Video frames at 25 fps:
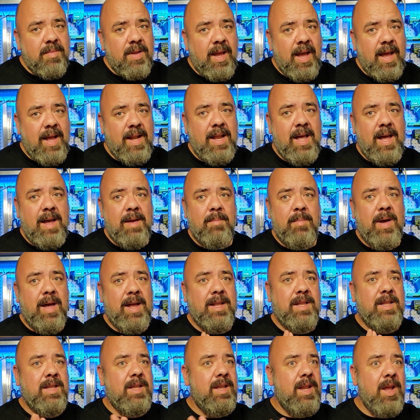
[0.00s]
and by
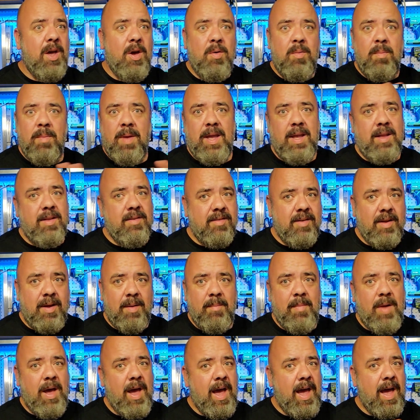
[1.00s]
no means
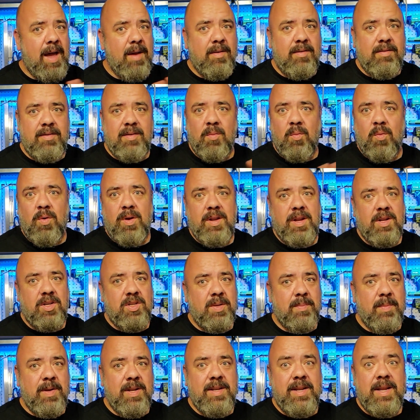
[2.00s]
am I someone that
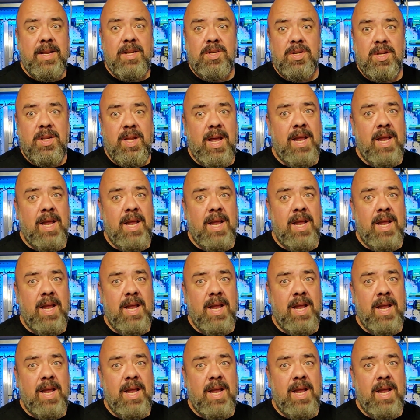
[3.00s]
should be teaching